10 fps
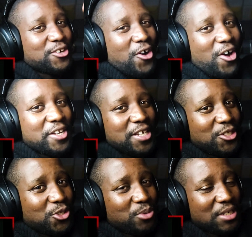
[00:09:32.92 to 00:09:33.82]
gone
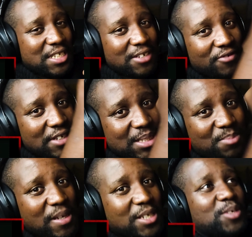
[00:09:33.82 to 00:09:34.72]
into a different
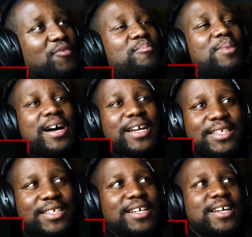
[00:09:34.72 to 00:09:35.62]
space of
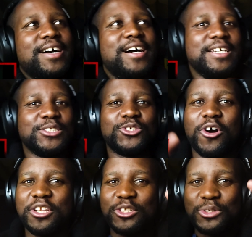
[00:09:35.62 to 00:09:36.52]
mind uh, he's
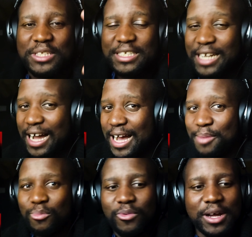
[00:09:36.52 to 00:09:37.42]
gone into the
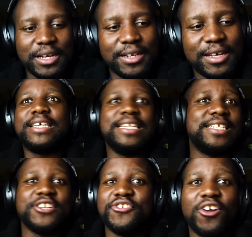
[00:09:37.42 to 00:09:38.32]
time when he
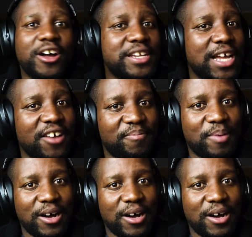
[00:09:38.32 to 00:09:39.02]
did not have